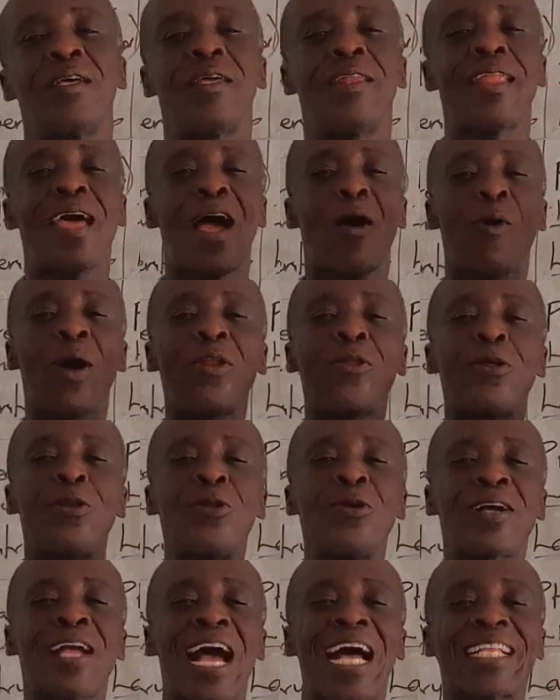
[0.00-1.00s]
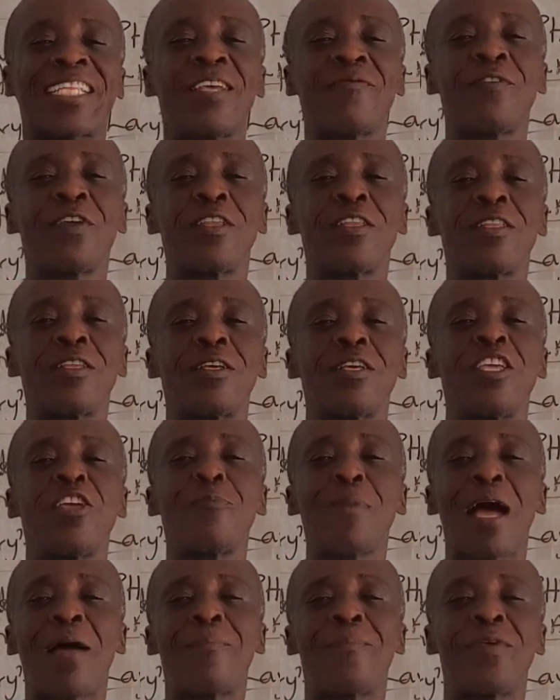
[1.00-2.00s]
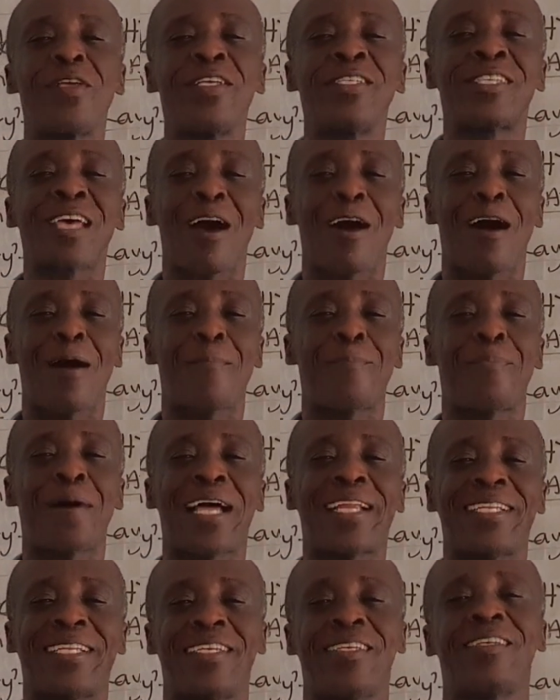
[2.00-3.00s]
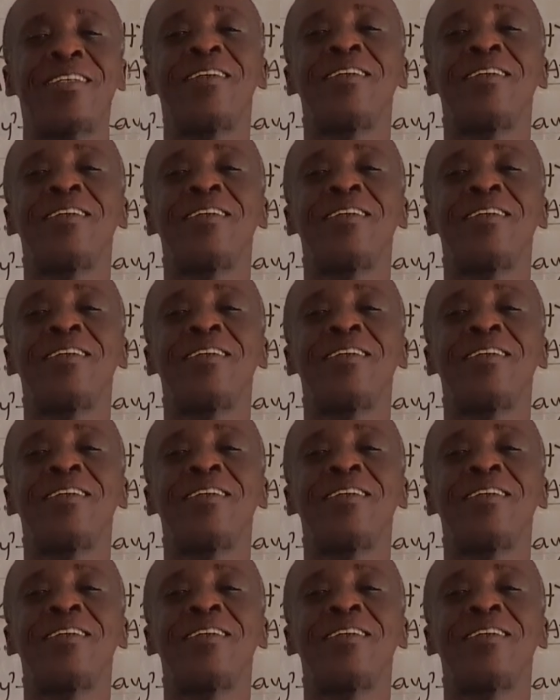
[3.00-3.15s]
Now, when you look at even human beings, our body,